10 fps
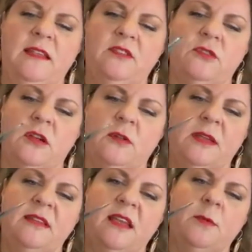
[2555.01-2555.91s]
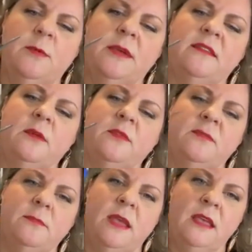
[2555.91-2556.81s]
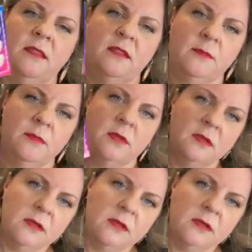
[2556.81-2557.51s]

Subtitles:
these are on my table because I was making them